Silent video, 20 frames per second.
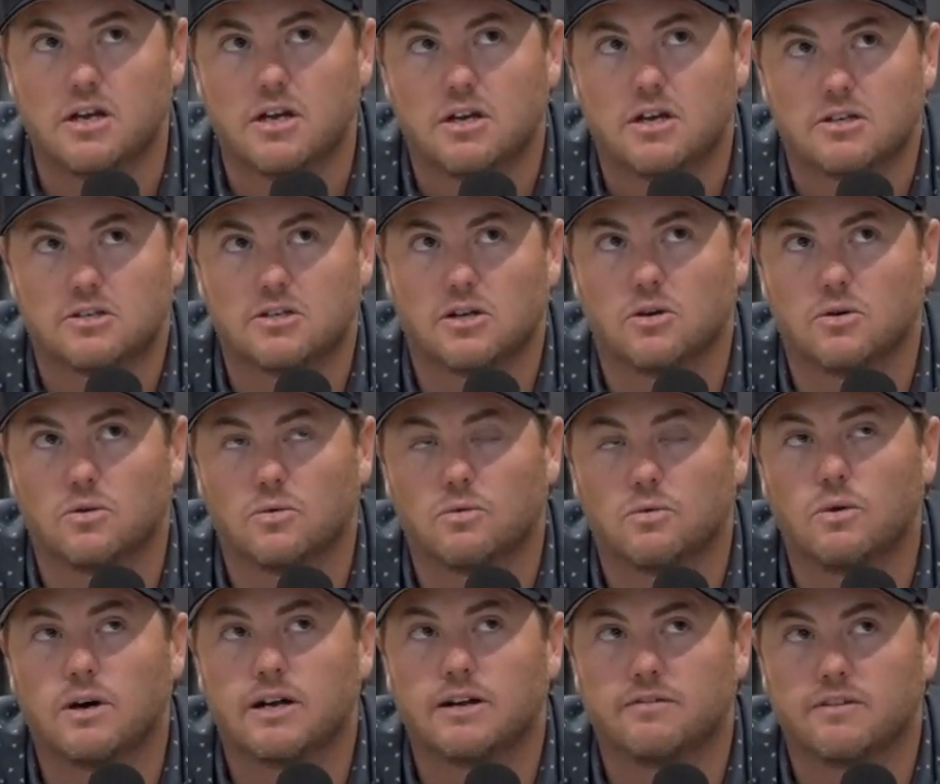So
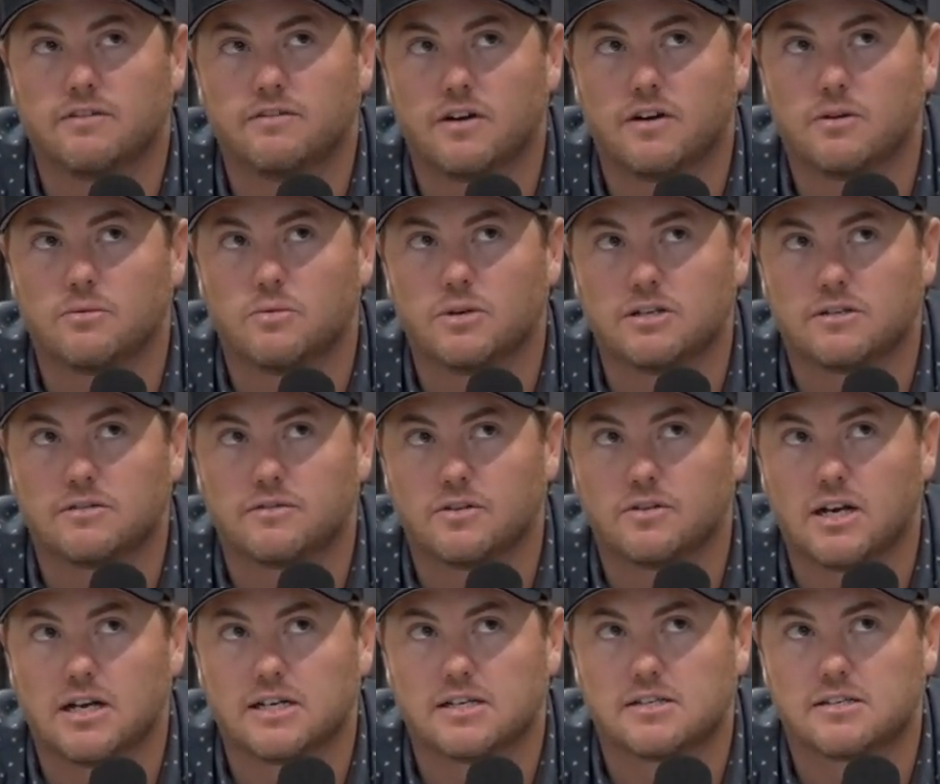one of the fun ones for
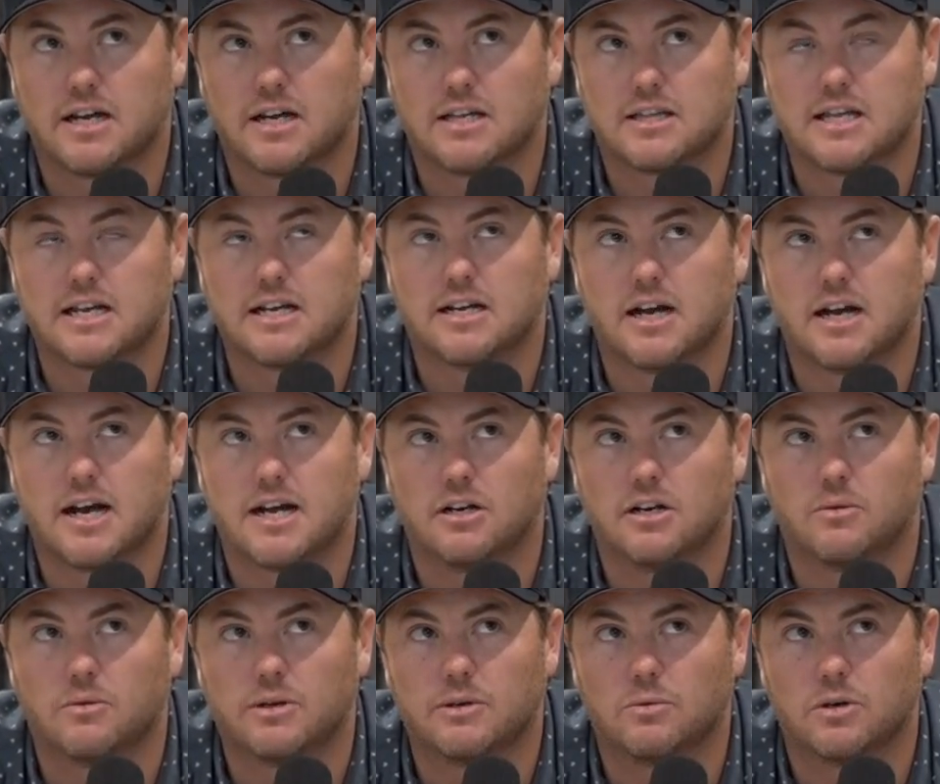us, thank God
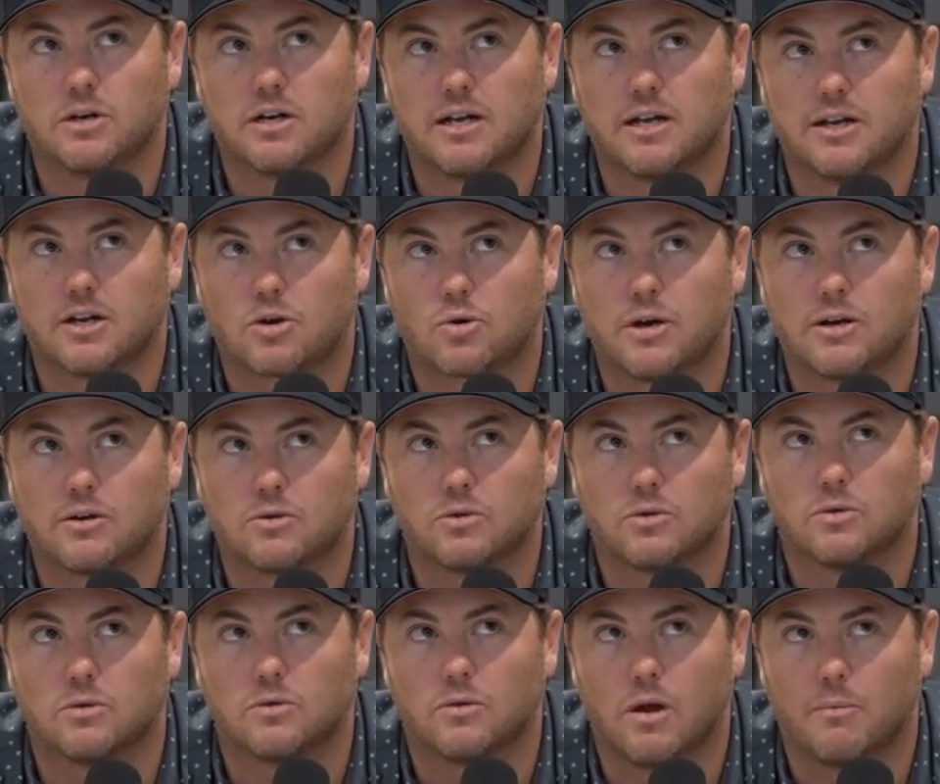we weren't in a
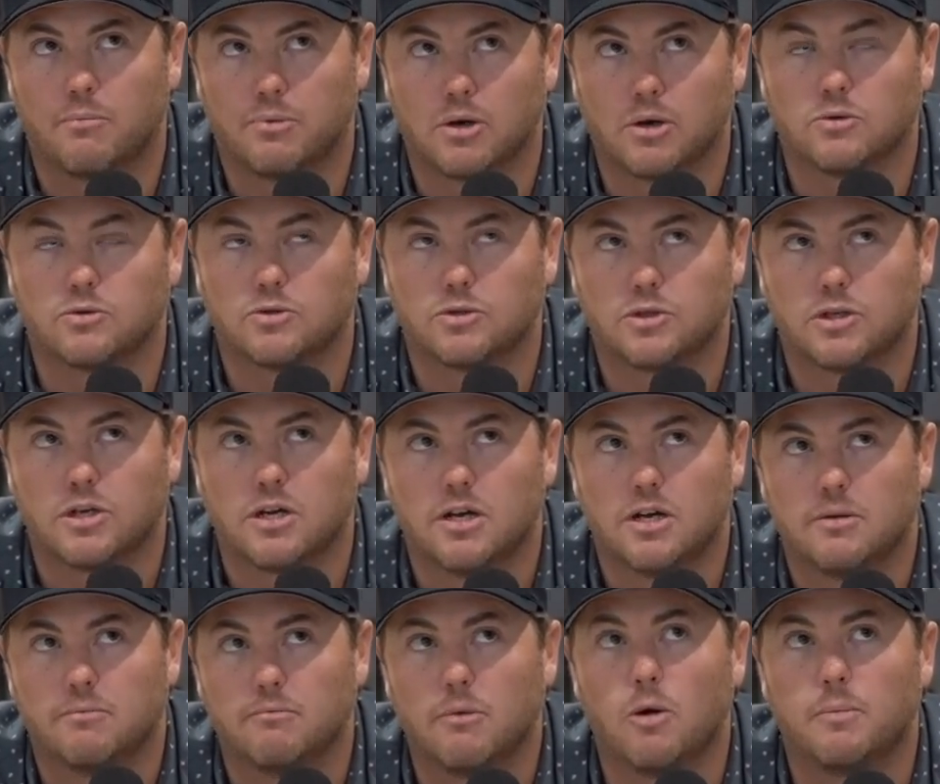critical approach
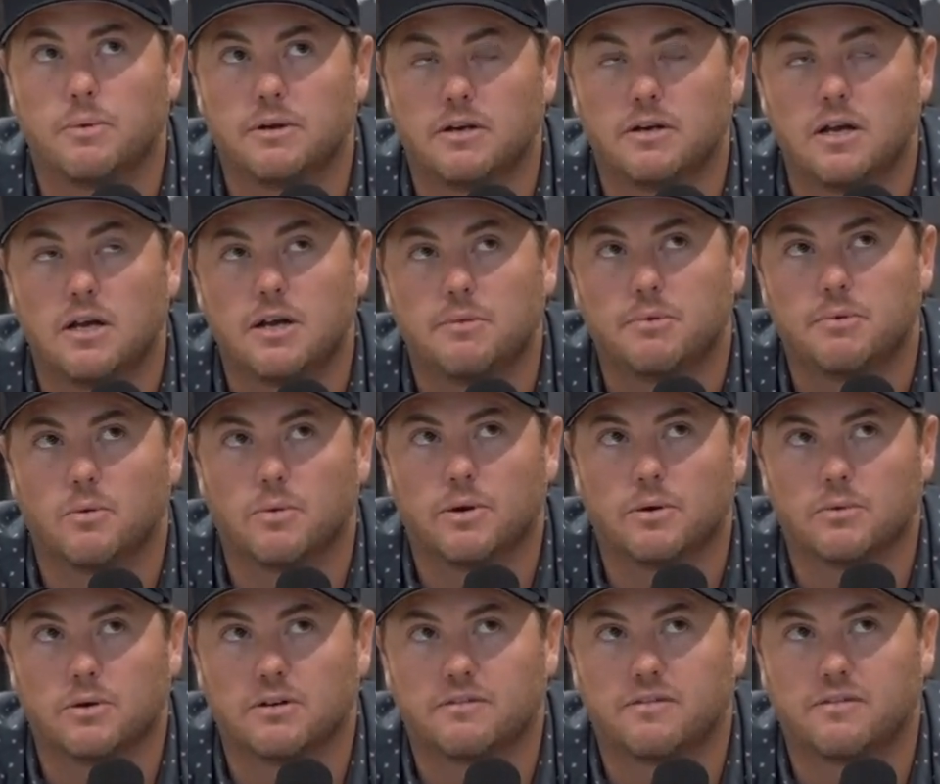moment, but we
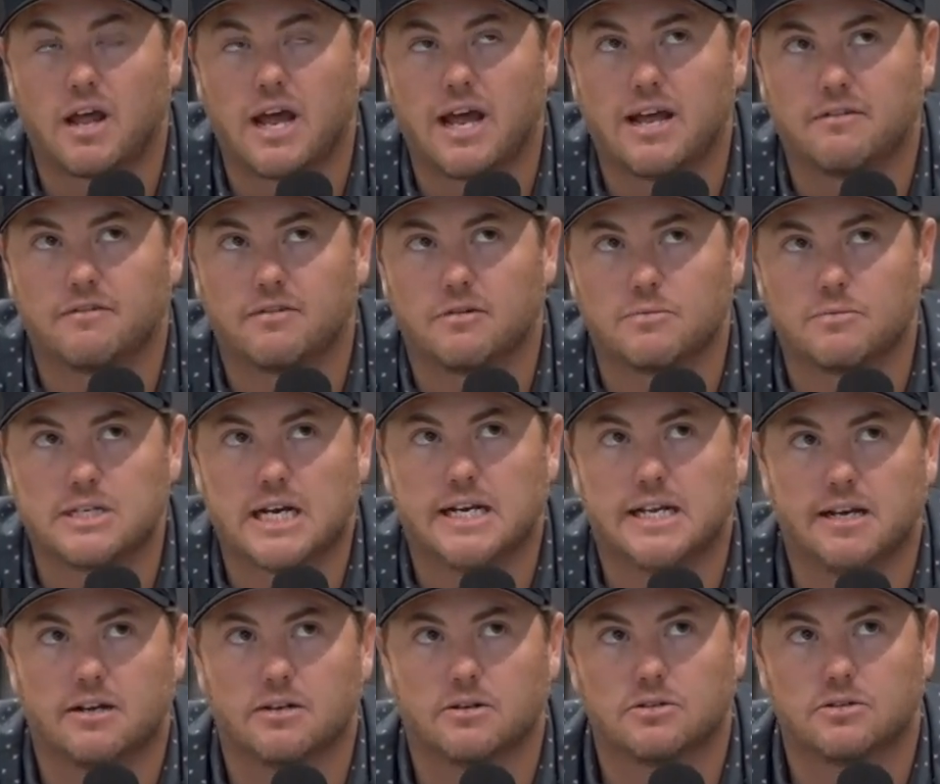were flying from San
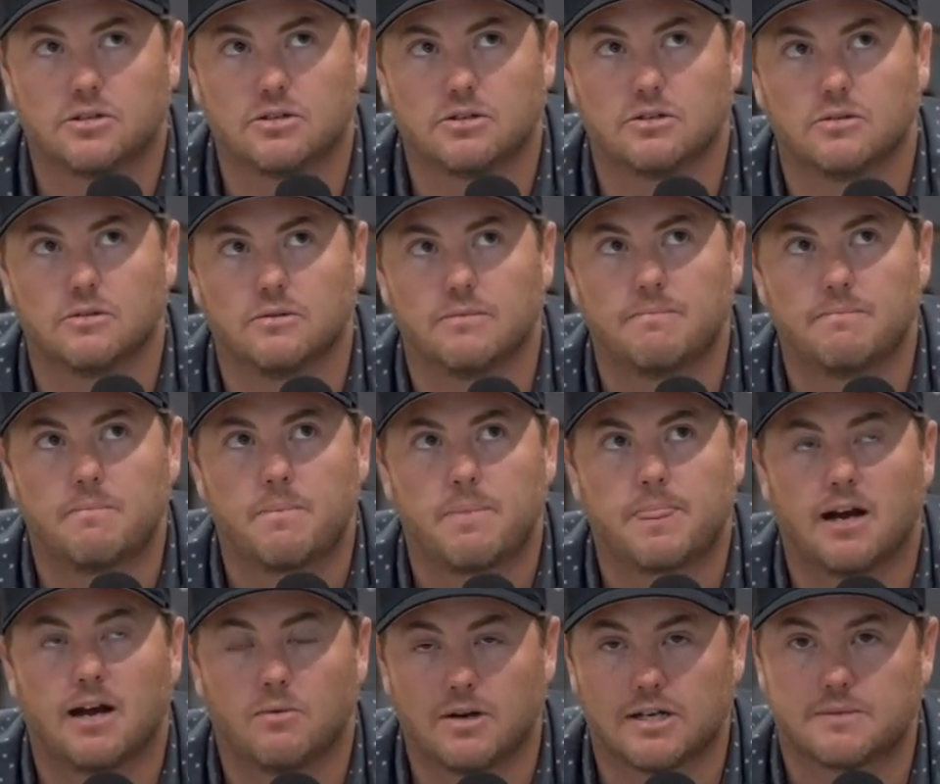Diego to
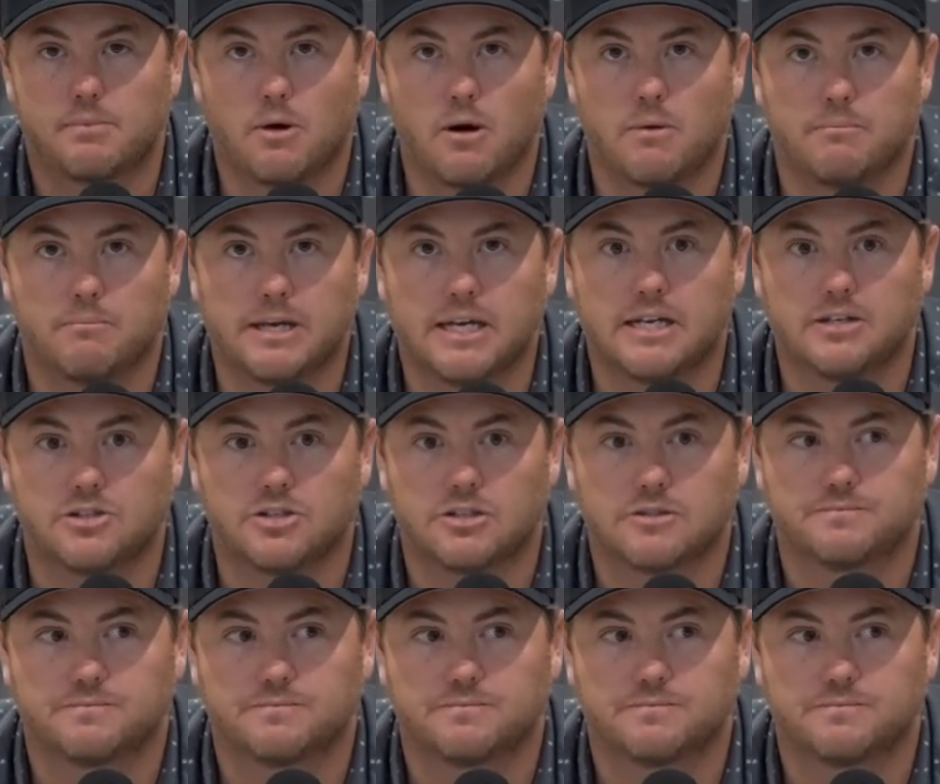West Palm Beach.